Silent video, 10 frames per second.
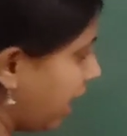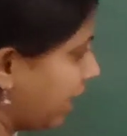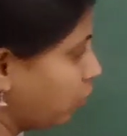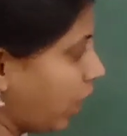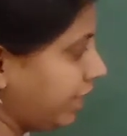
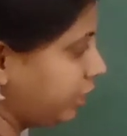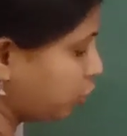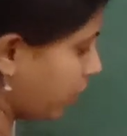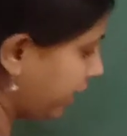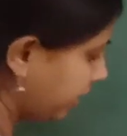And 1
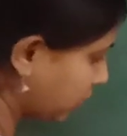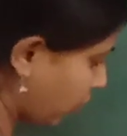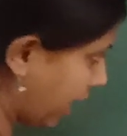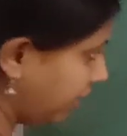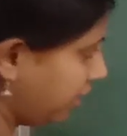into 1 is
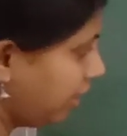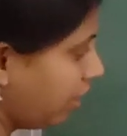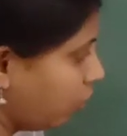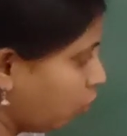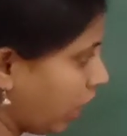
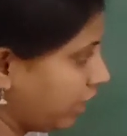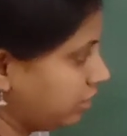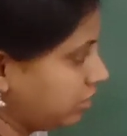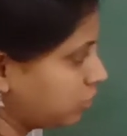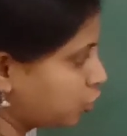1.
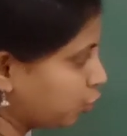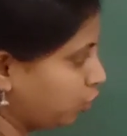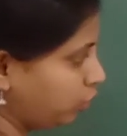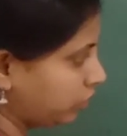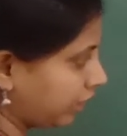1,
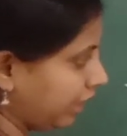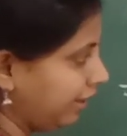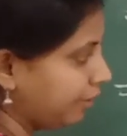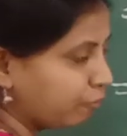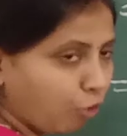2,
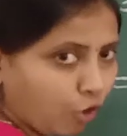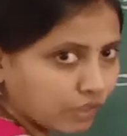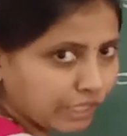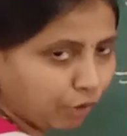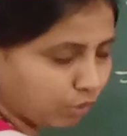3,
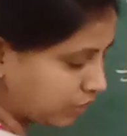4 zeros.